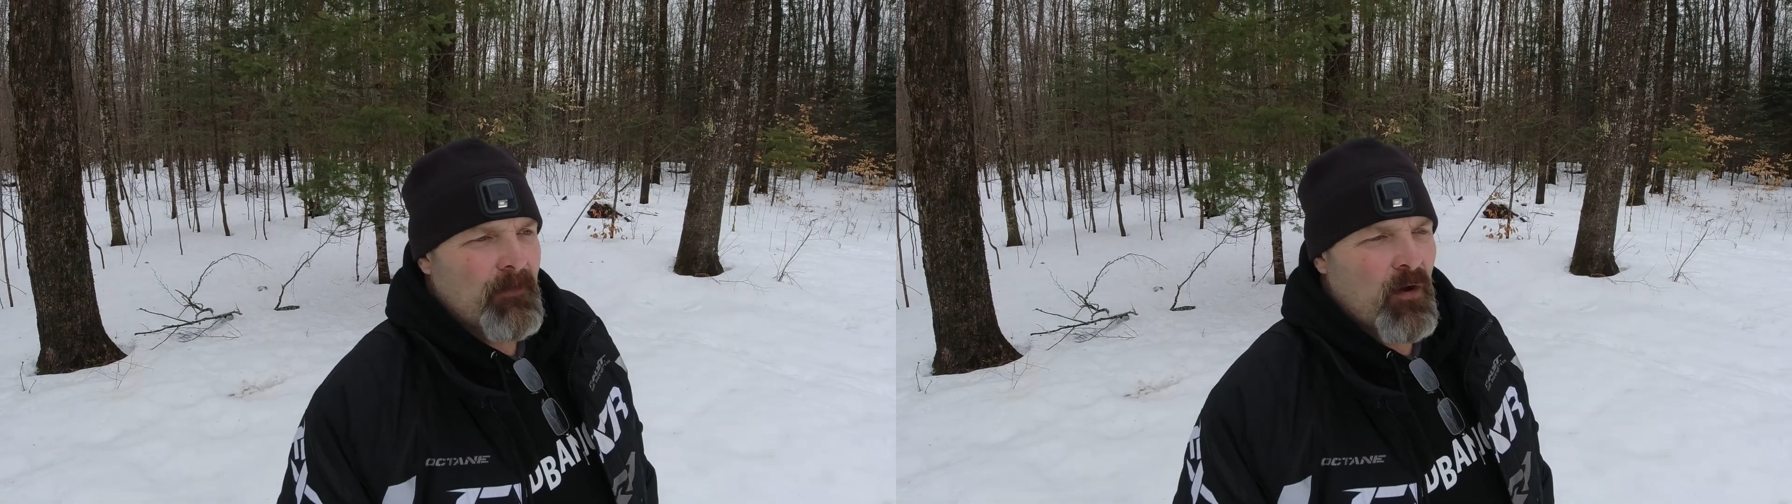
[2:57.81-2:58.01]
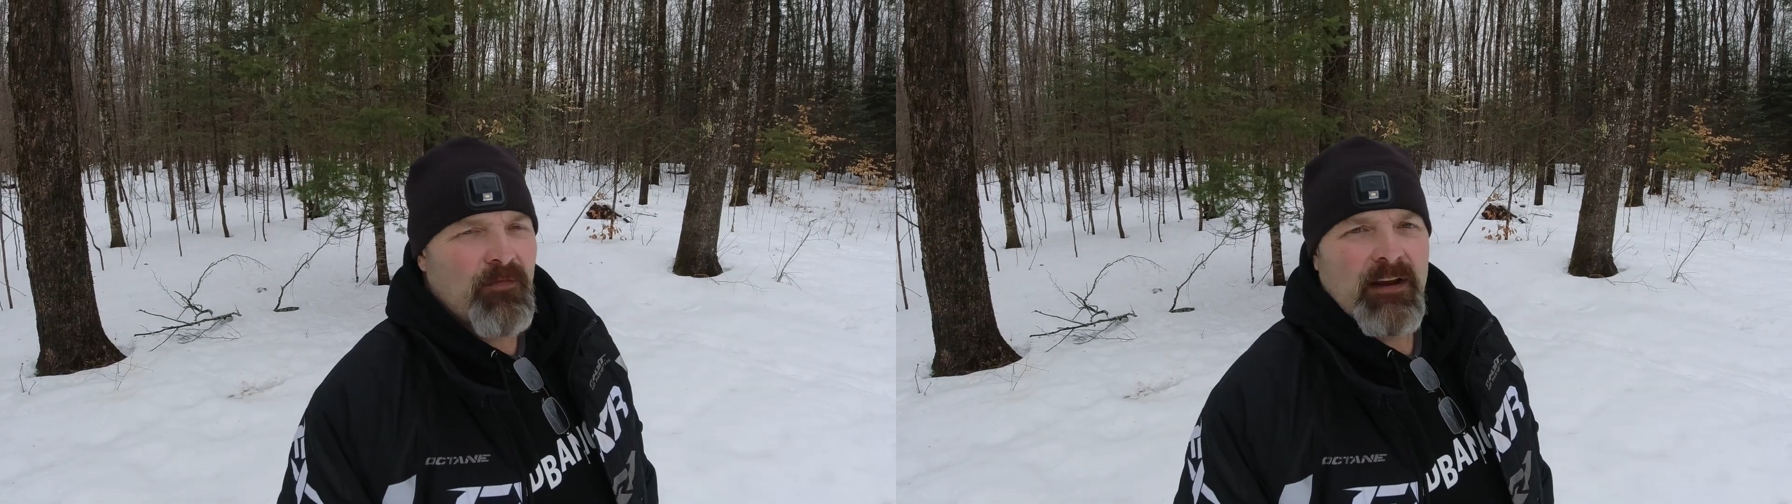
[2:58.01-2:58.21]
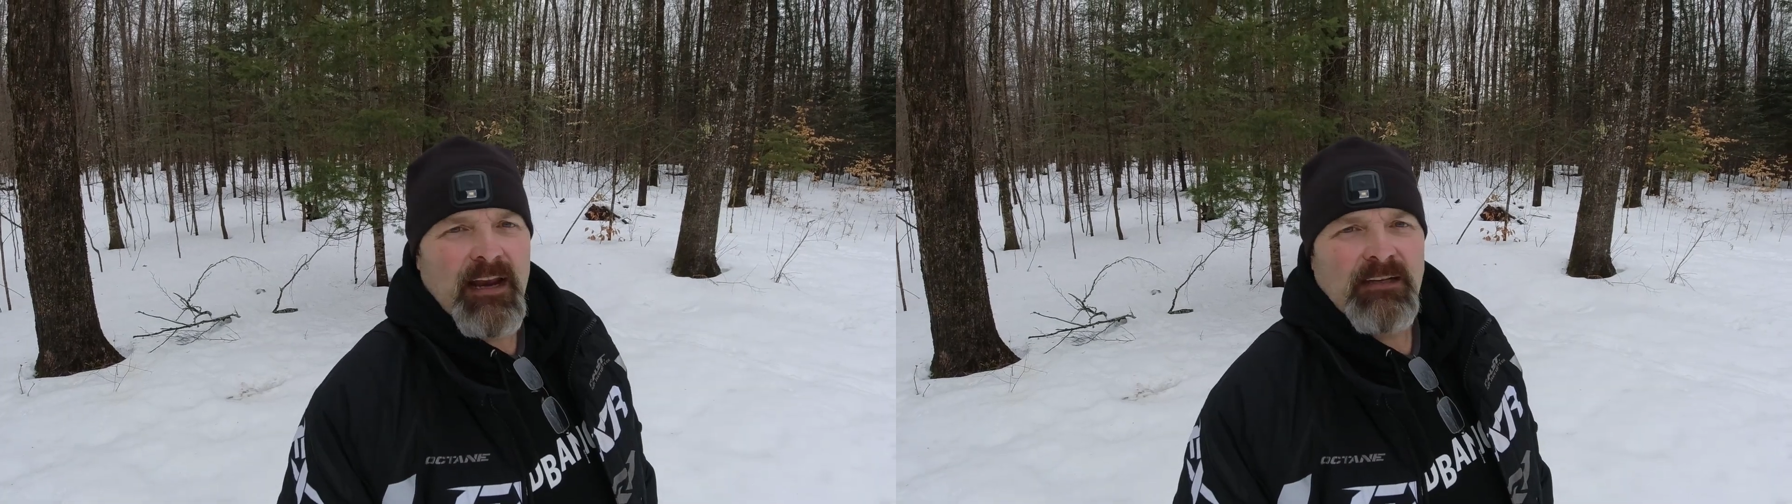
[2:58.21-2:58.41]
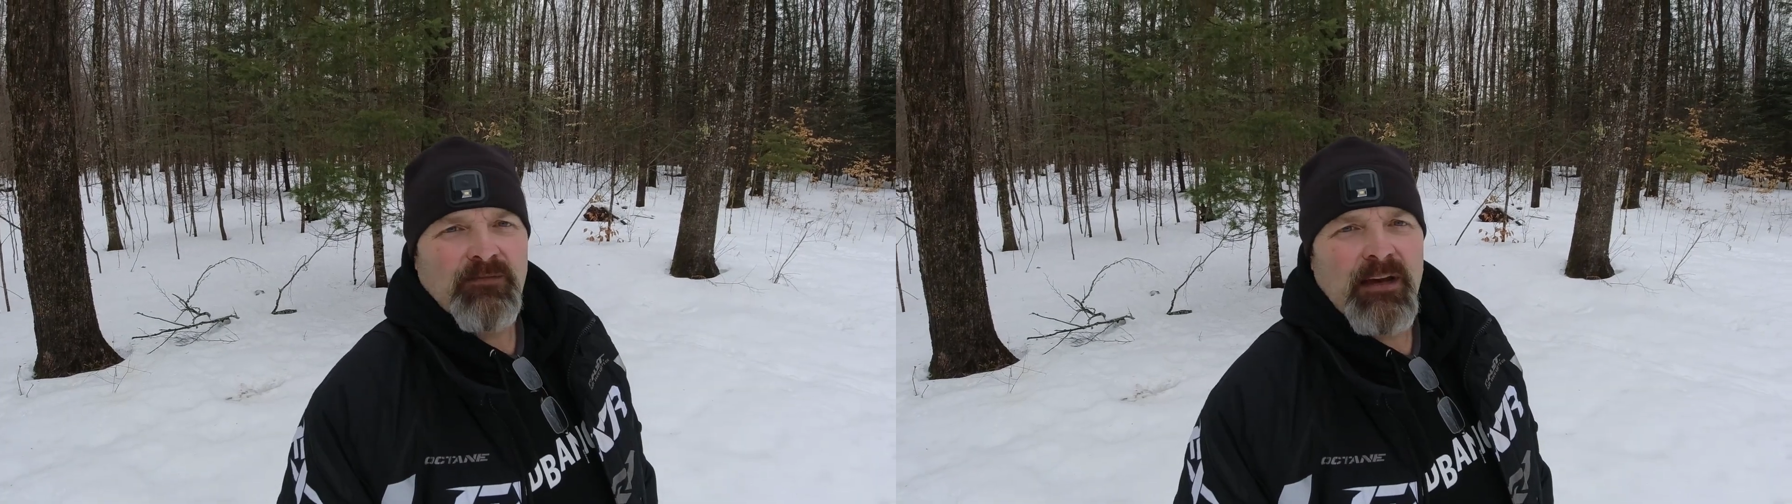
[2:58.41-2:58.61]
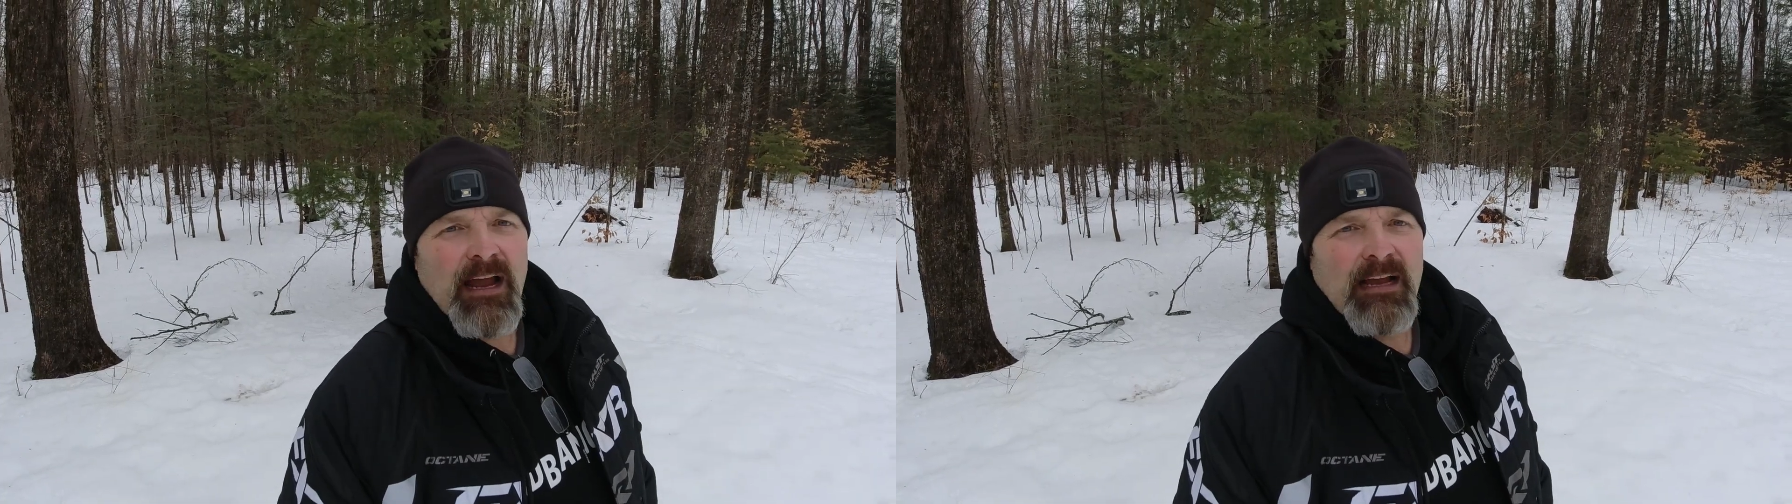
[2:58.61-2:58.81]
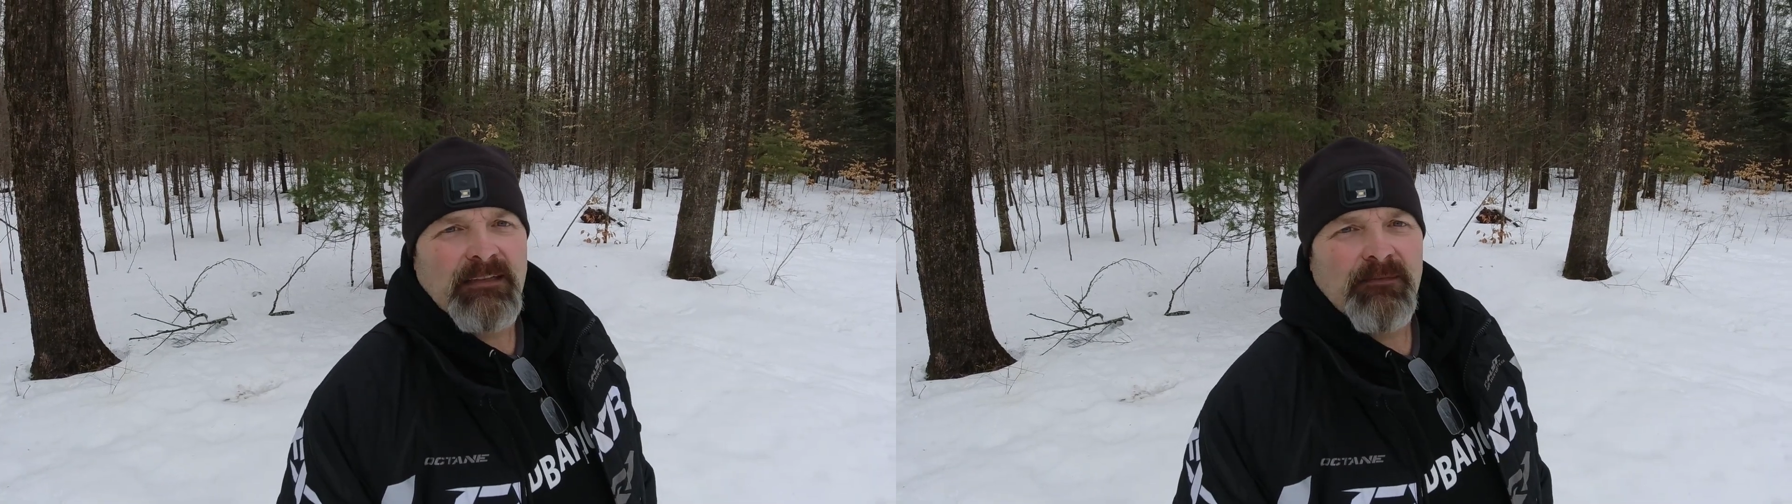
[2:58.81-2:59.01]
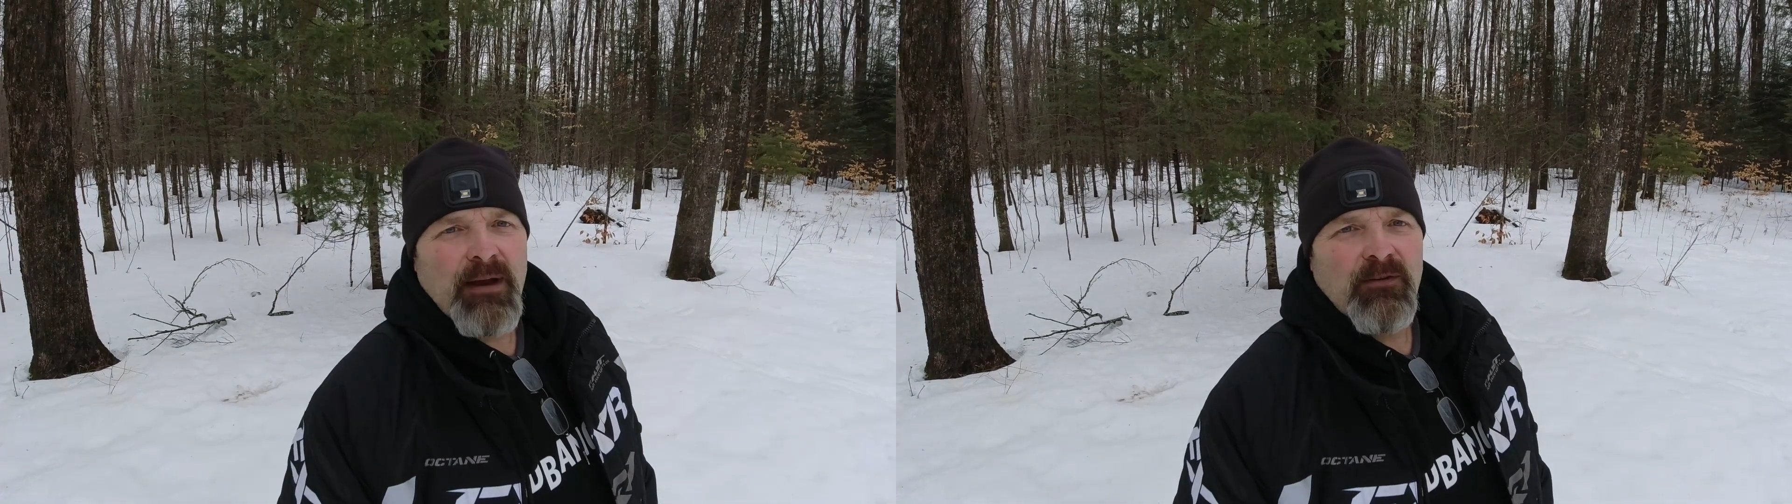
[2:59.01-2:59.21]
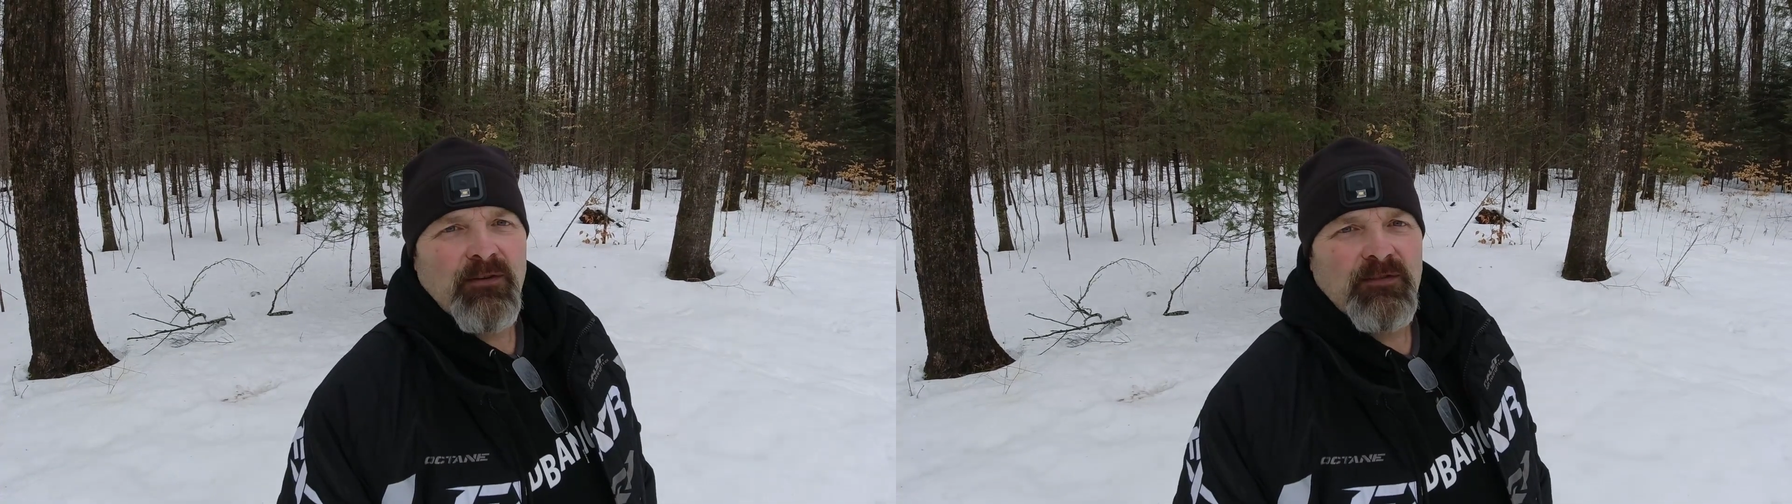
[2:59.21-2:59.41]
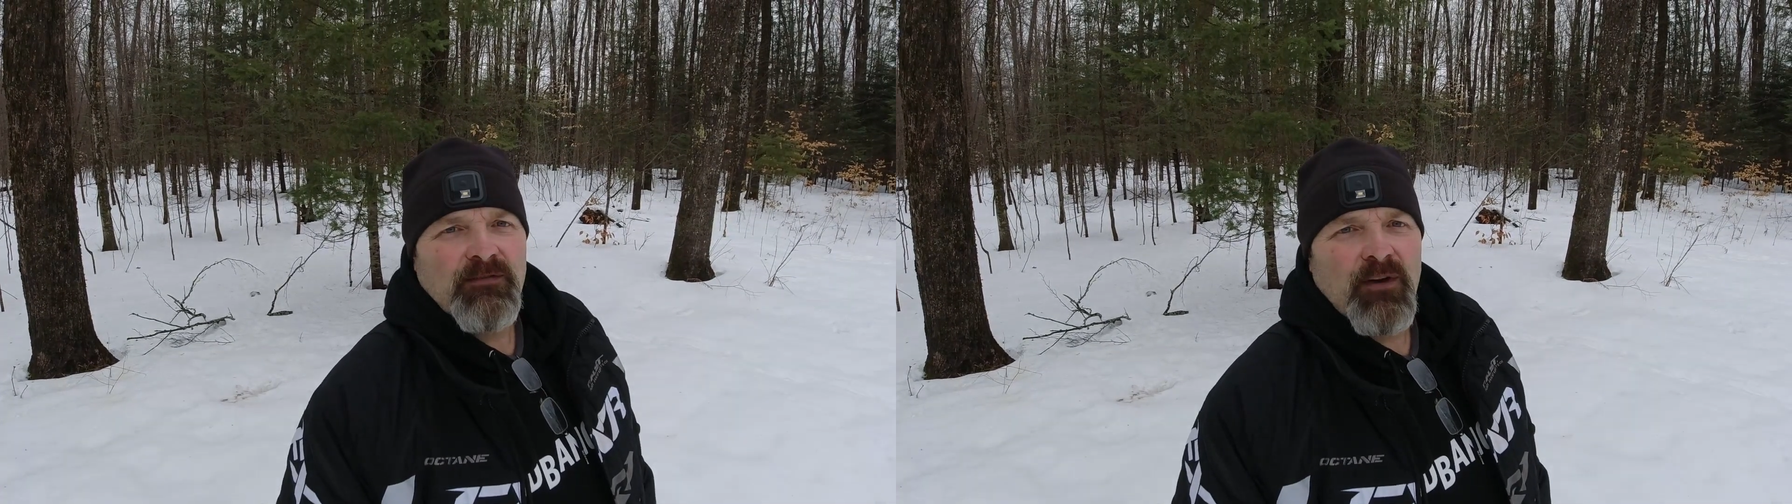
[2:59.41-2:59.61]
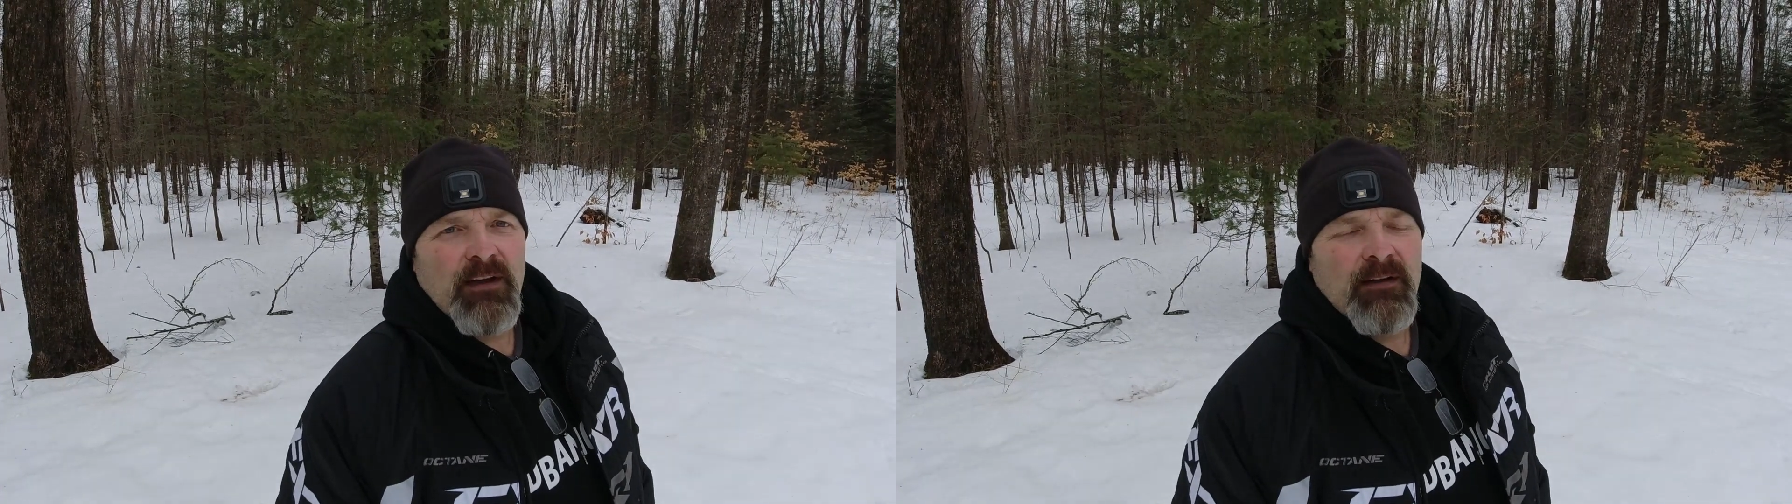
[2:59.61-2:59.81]
hopefully next week I got some better news
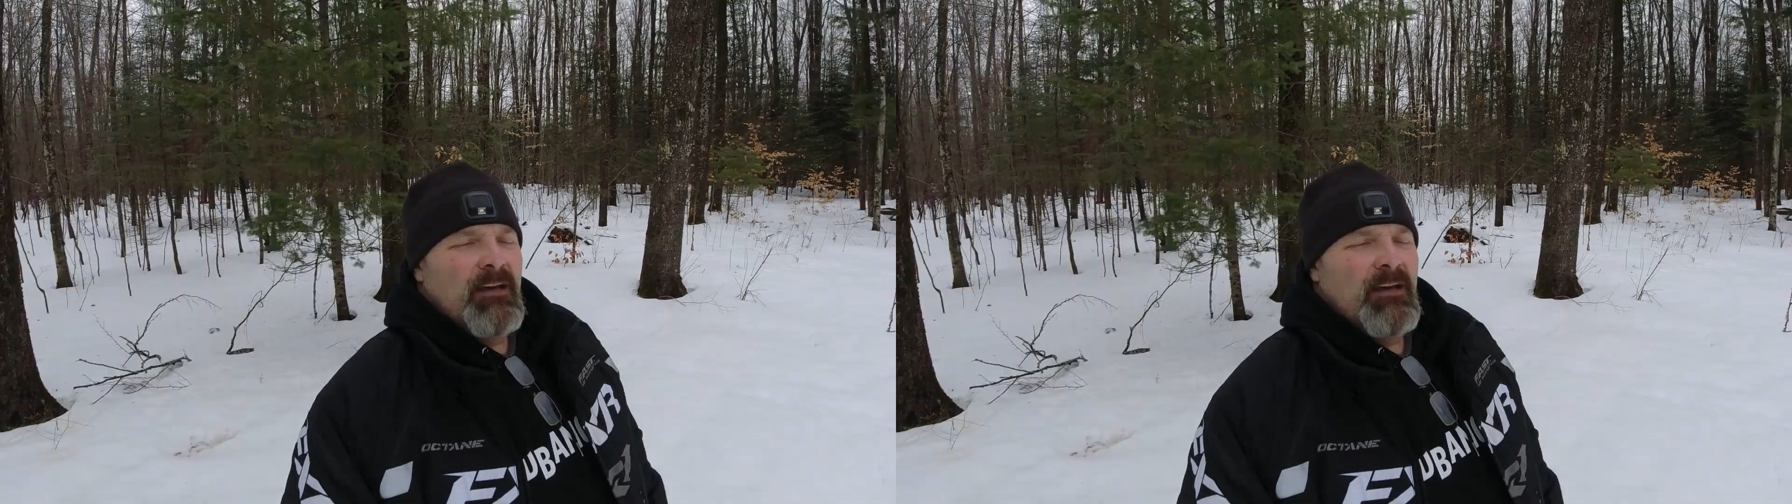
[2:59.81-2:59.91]
for you.